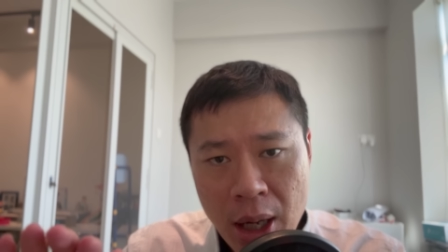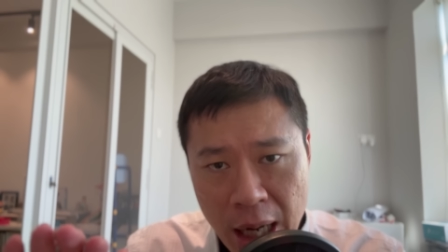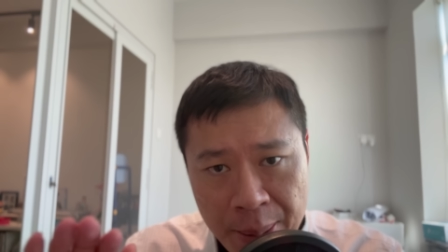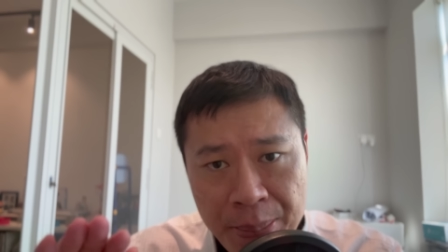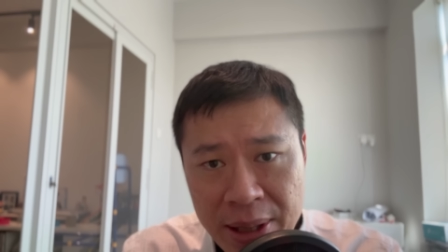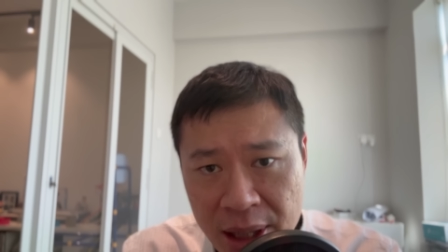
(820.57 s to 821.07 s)

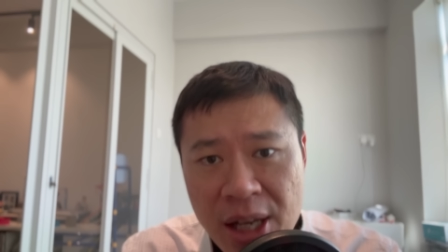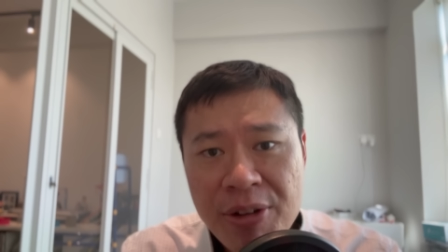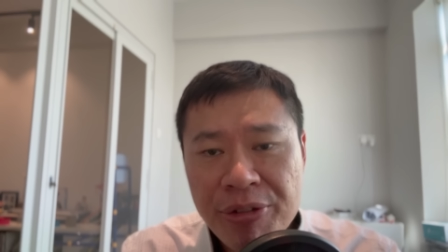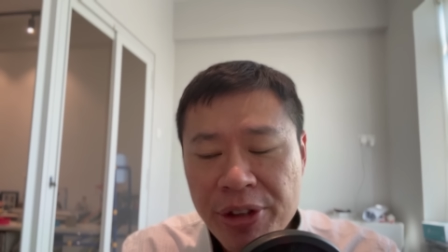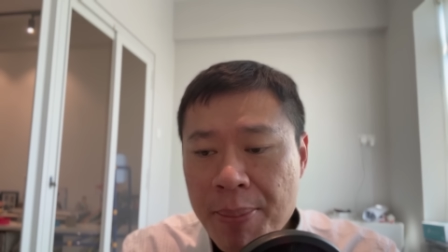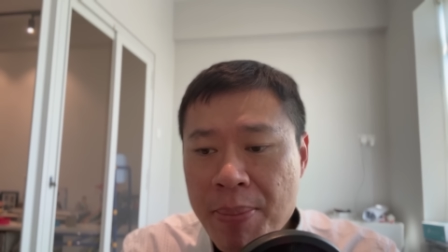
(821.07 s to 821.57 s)
I
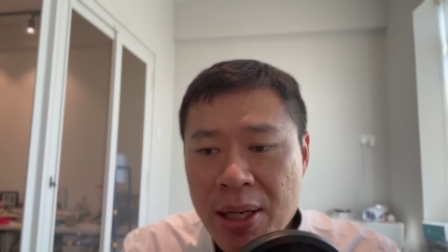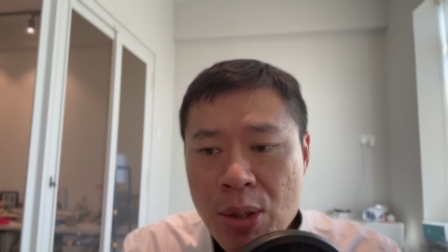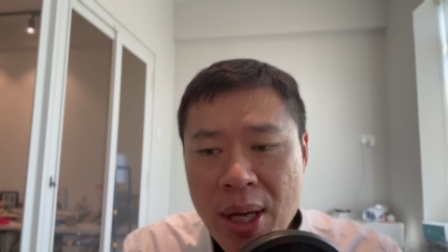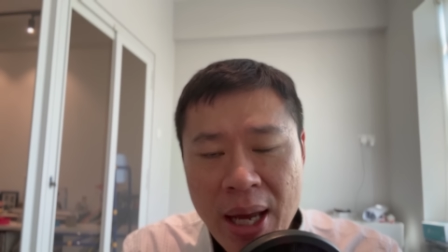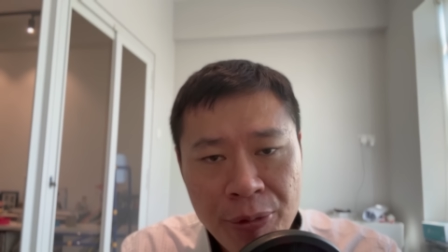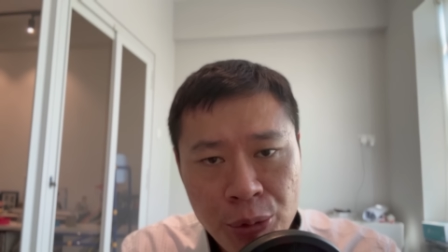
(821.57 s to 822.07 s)
believe that
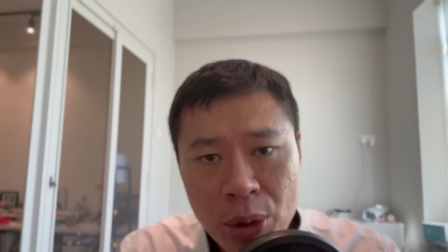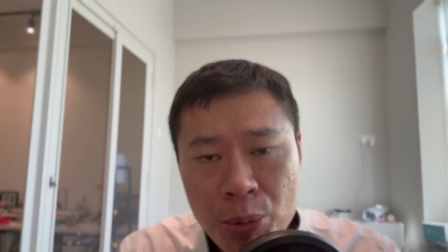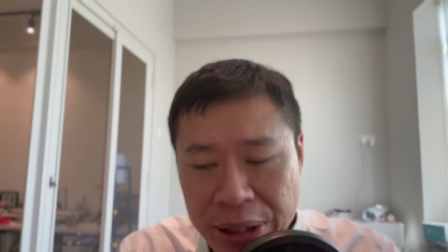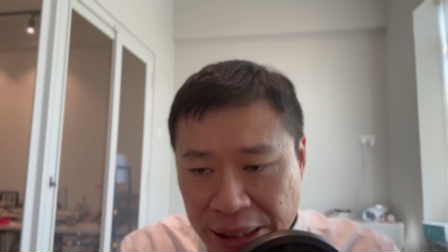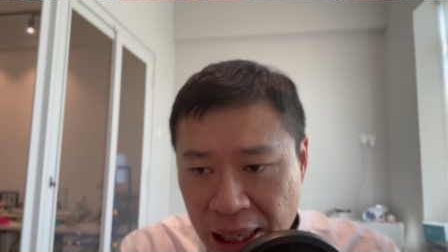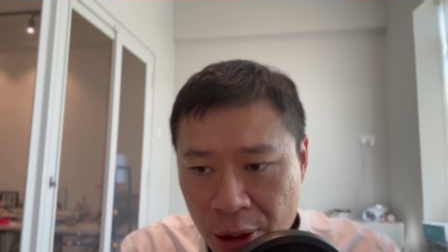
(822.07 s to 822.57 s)
many affluent
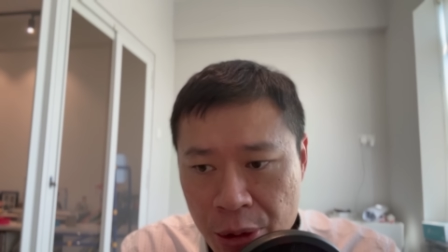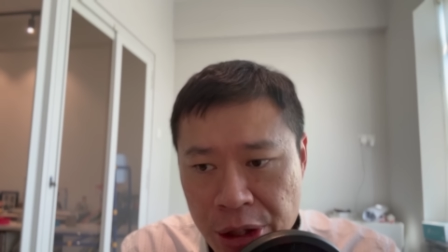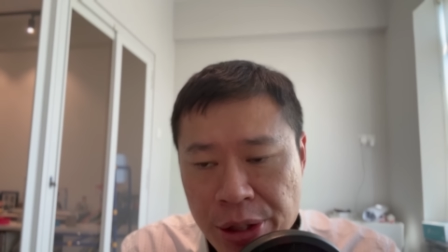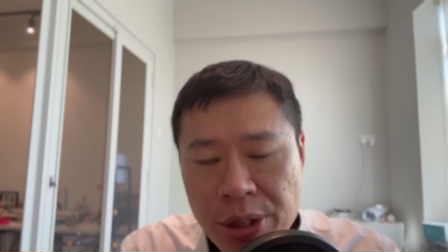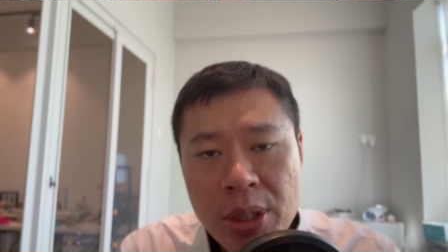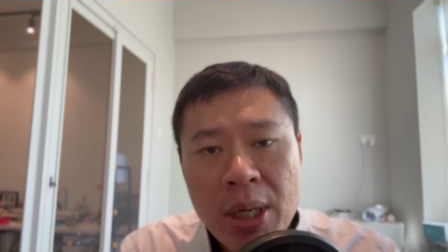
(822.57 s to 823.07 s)

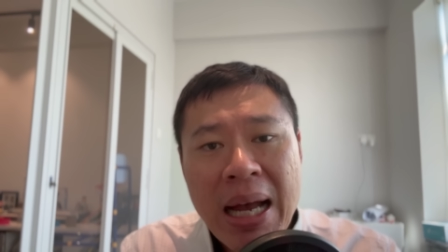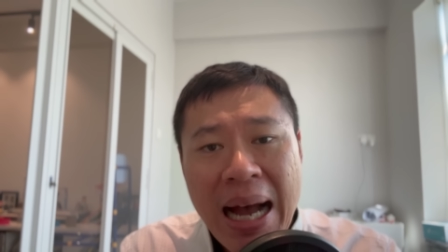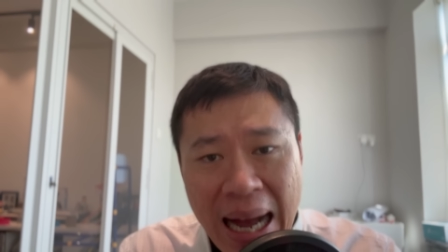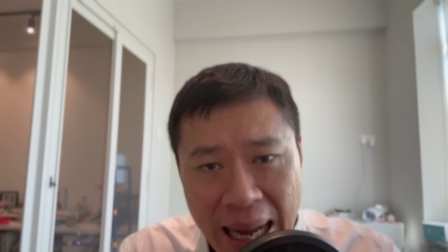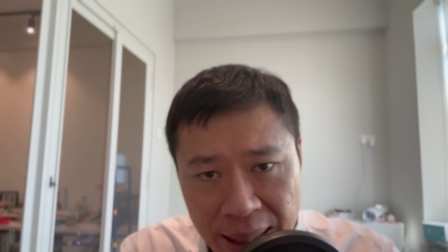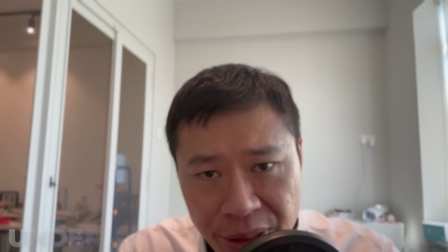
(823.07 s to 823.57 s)
retirees
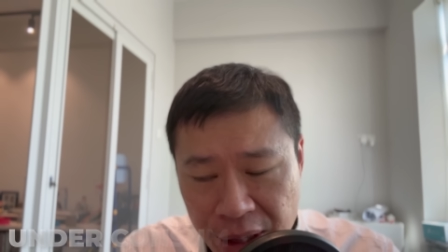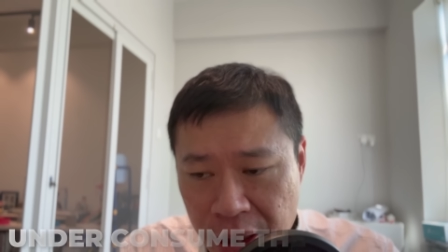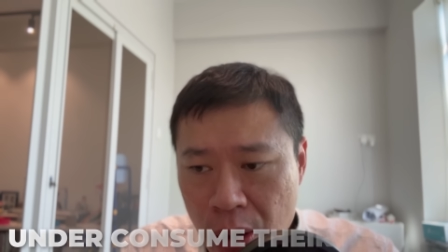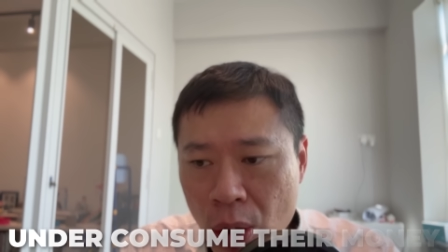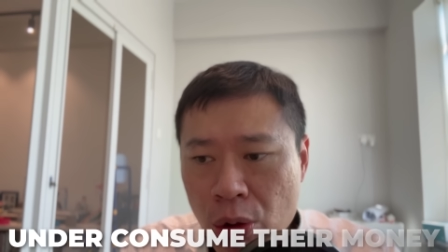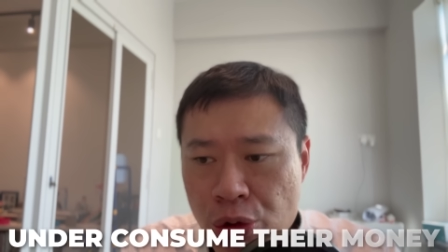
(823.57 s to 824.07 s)

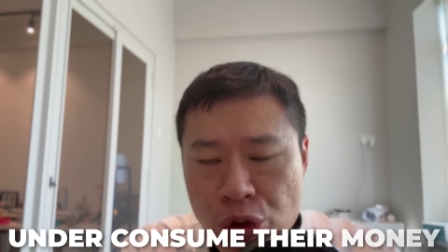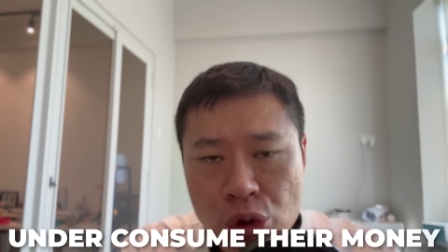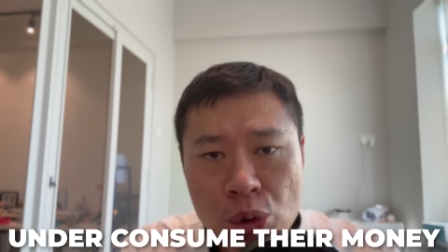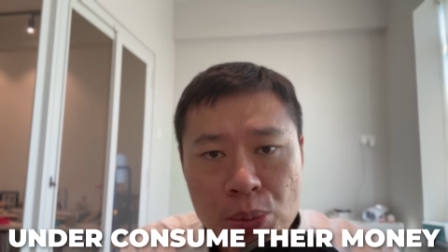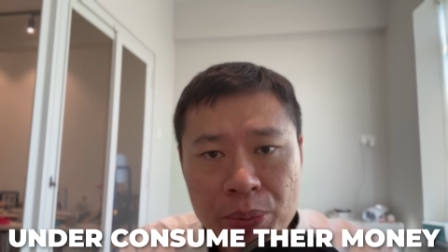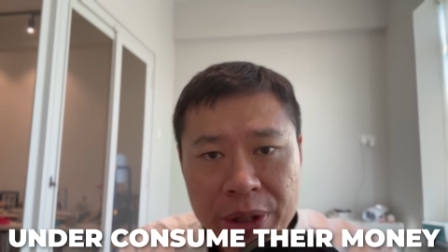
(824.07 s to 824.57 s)

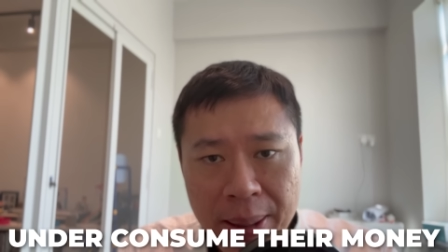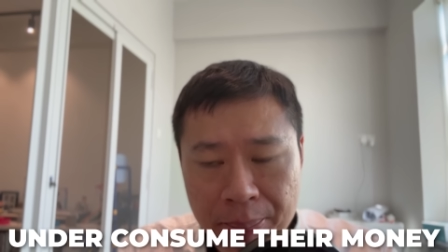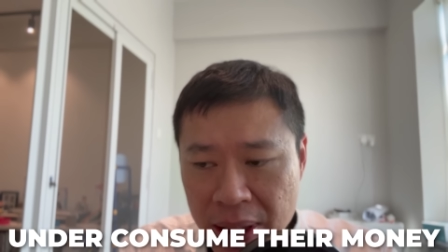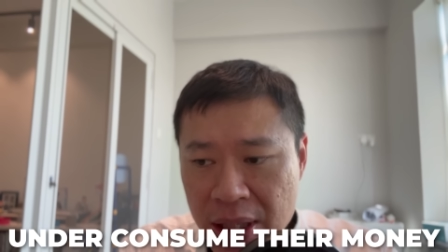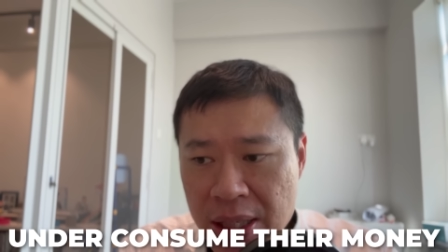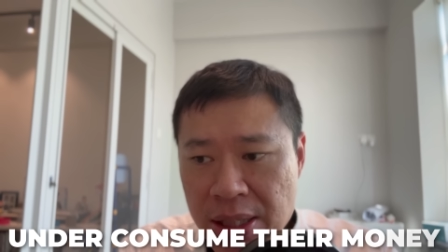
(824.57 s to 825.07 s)
under-consume their
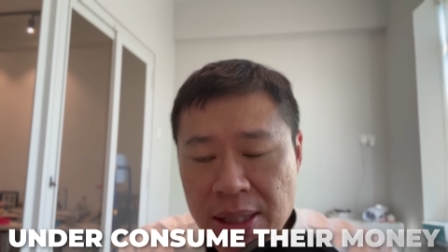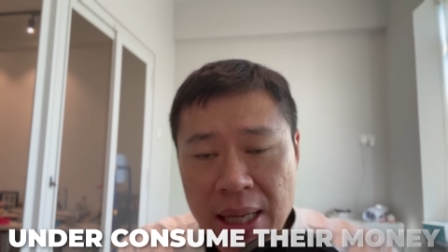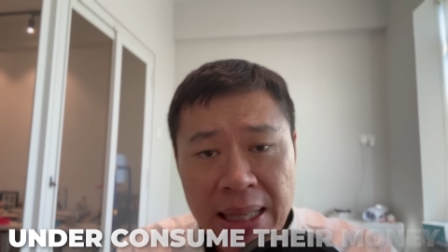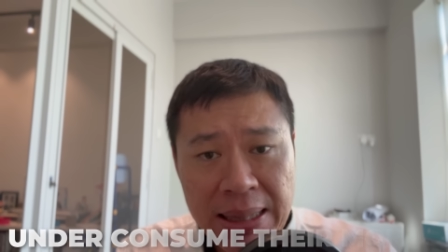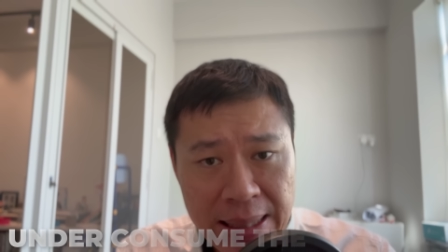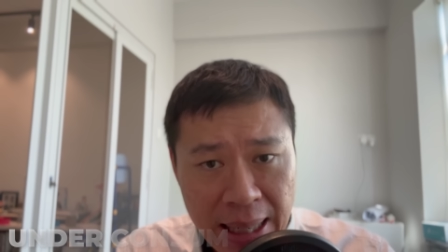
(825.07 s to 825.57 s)
monies
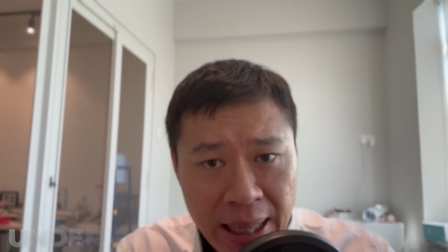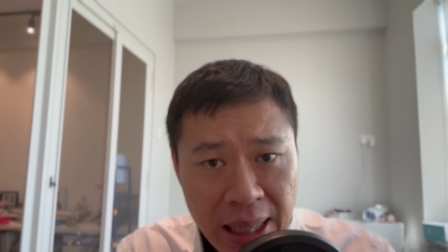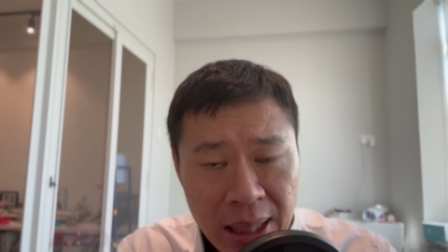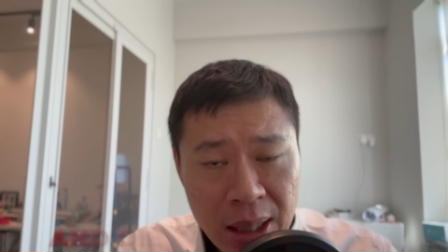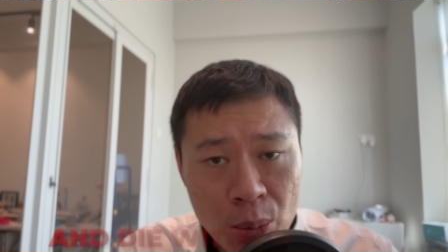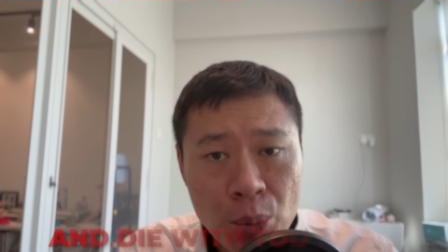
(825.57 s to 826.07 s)
and
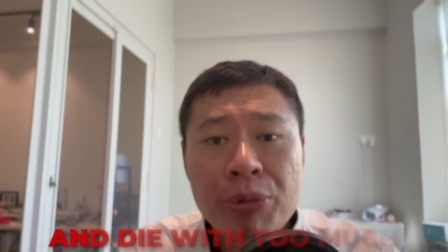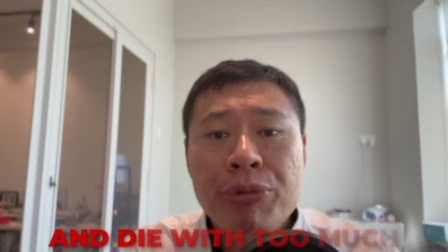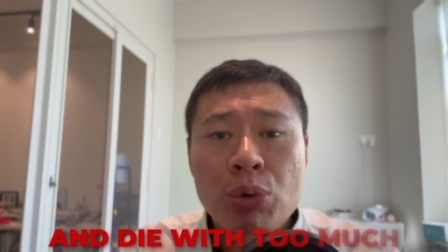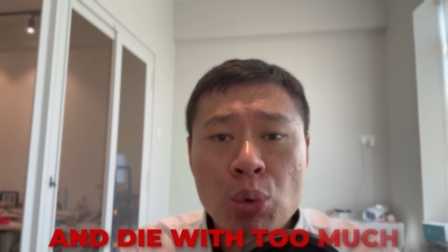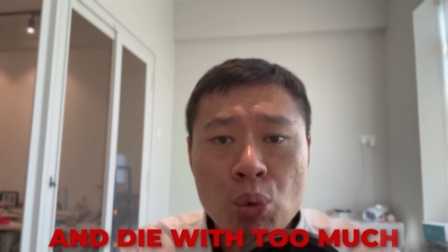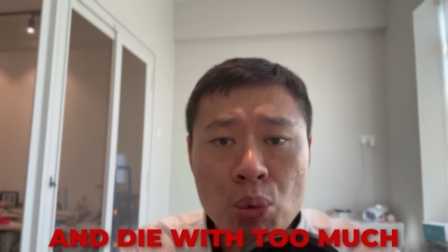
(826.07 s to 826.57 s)
die
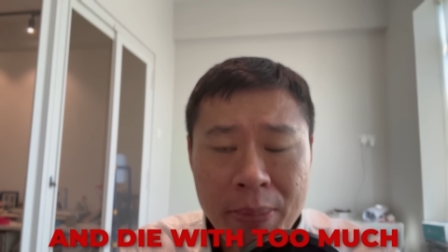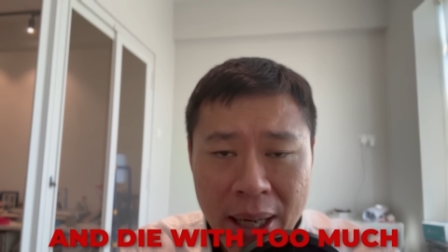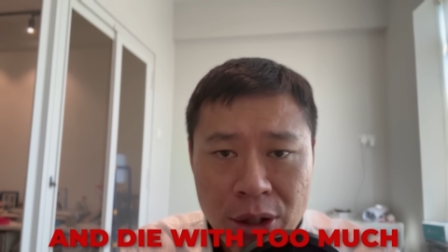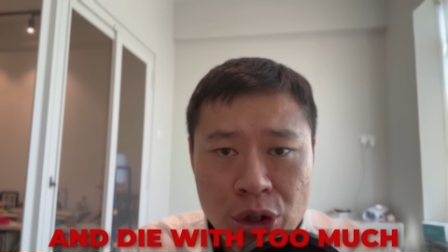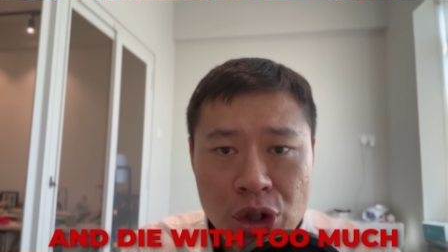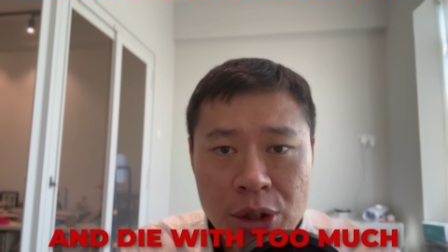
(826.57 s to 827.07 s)
with too
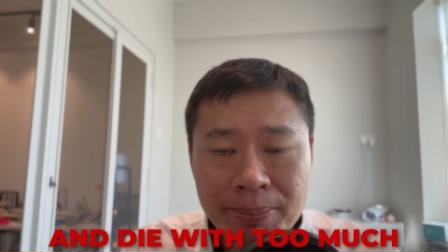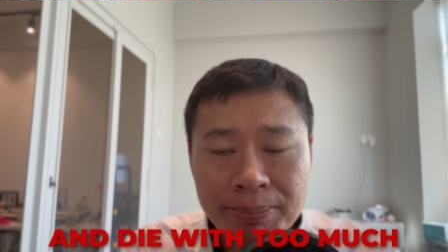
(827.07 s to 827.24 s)
much.